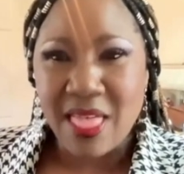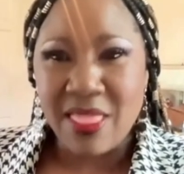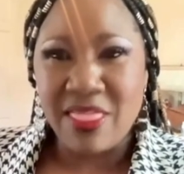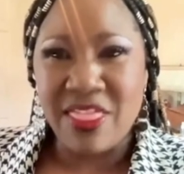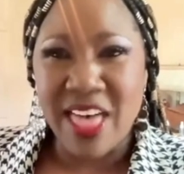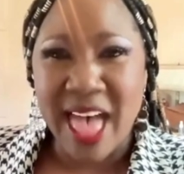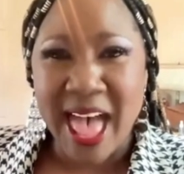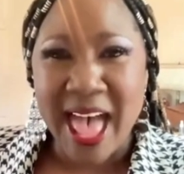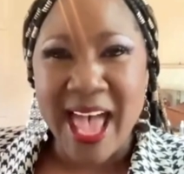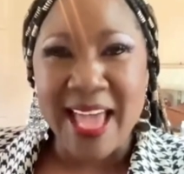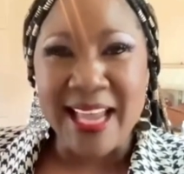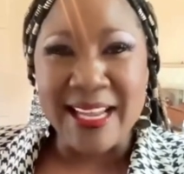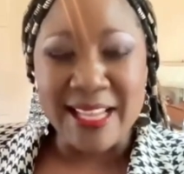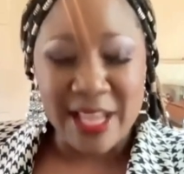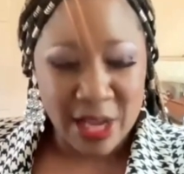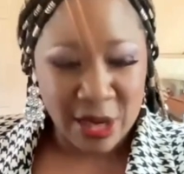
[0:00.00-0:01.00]
That
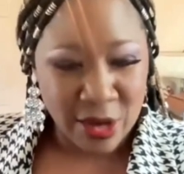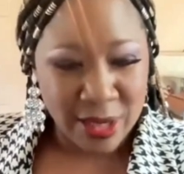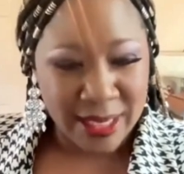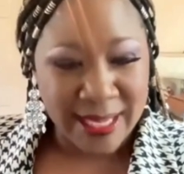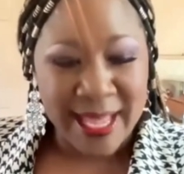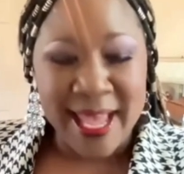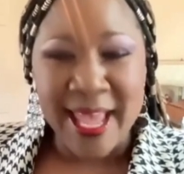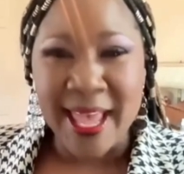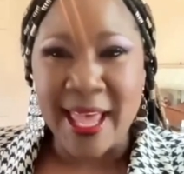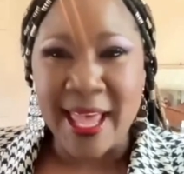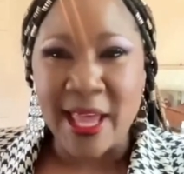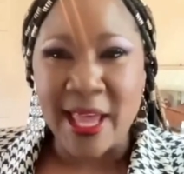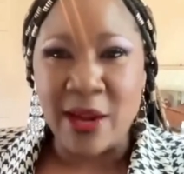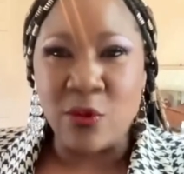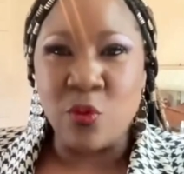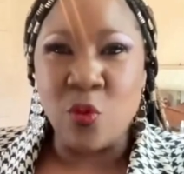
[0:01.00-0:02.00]

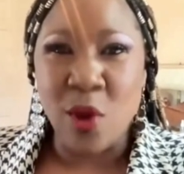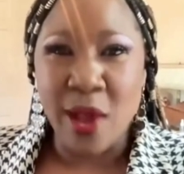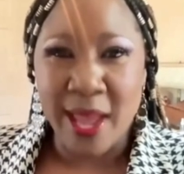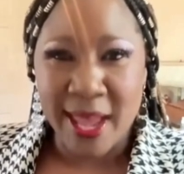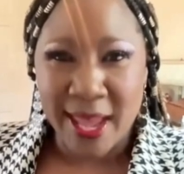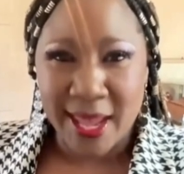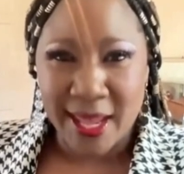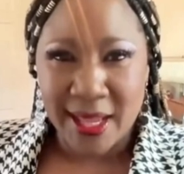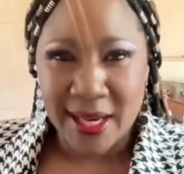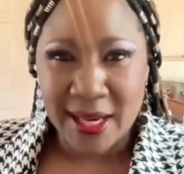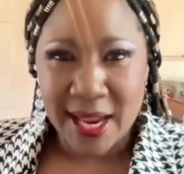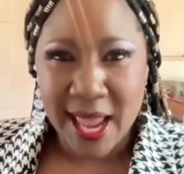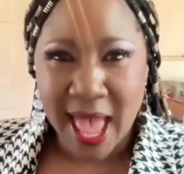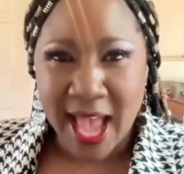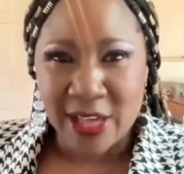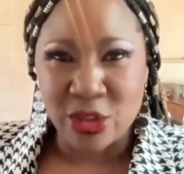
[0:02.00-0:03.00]
led way,
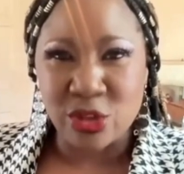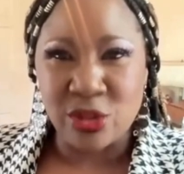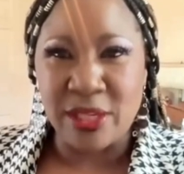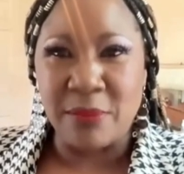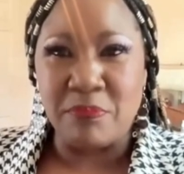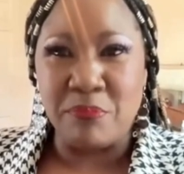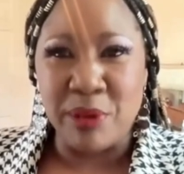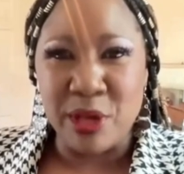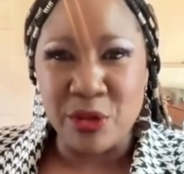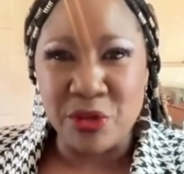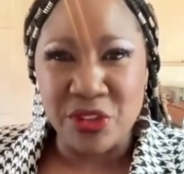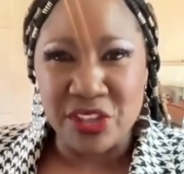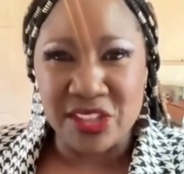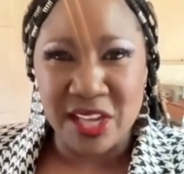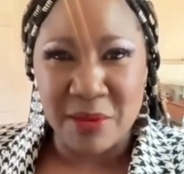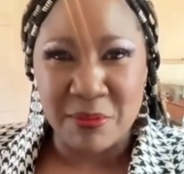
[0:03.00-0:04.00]
actually built
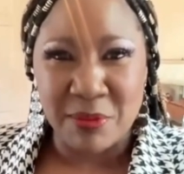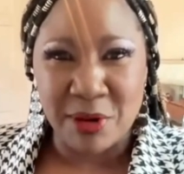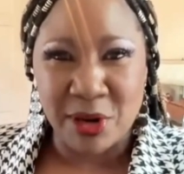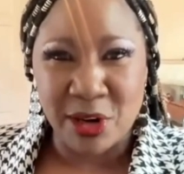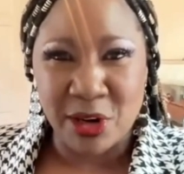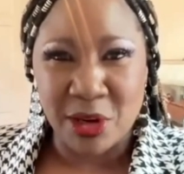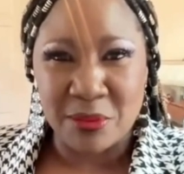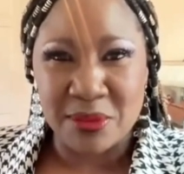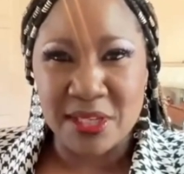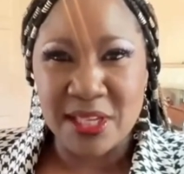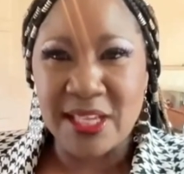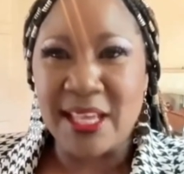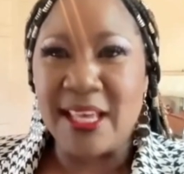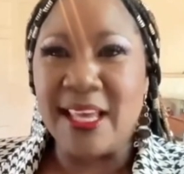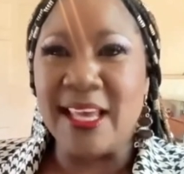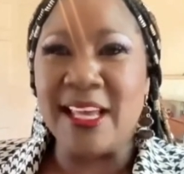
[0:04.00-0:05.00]
the suburbs.
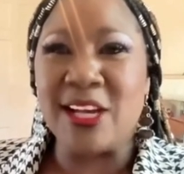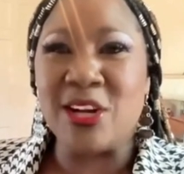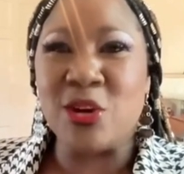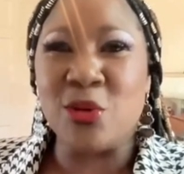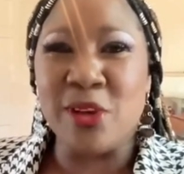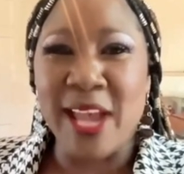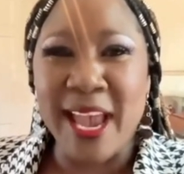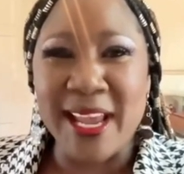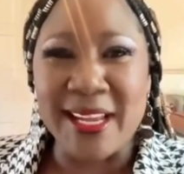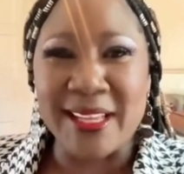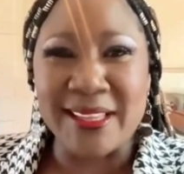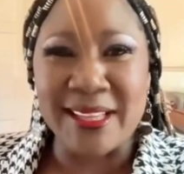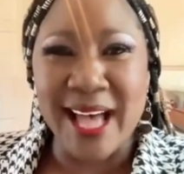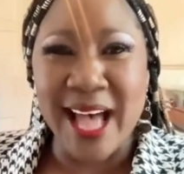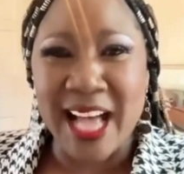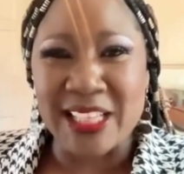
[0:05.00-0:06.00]
It created
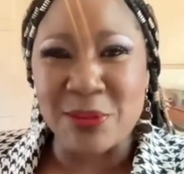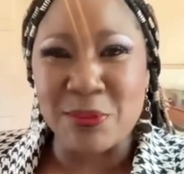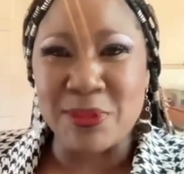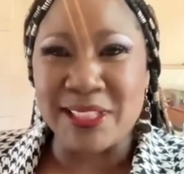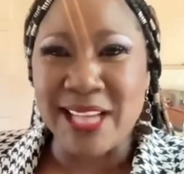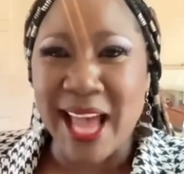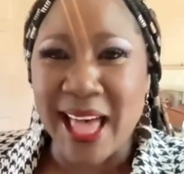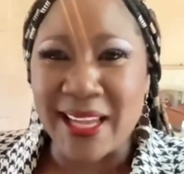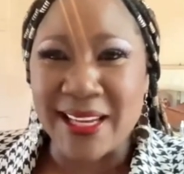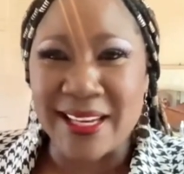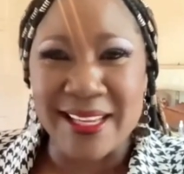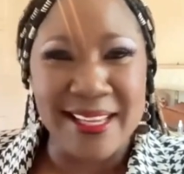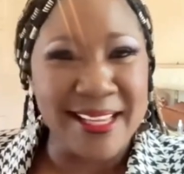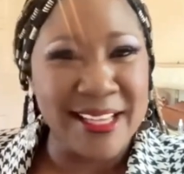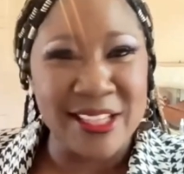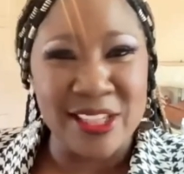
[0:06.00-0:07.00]
the
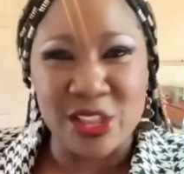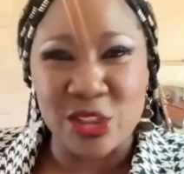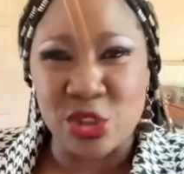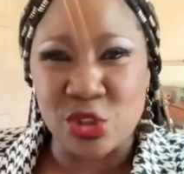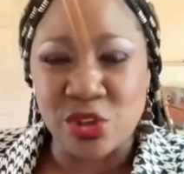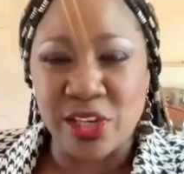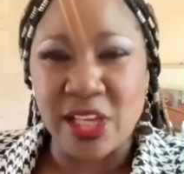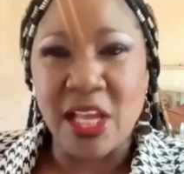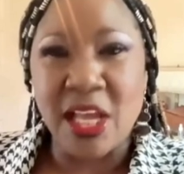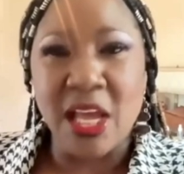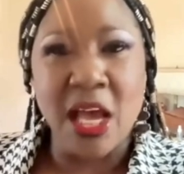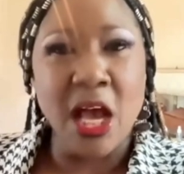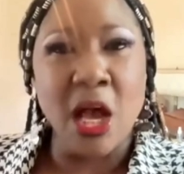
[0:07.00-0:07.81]
hospitality industry.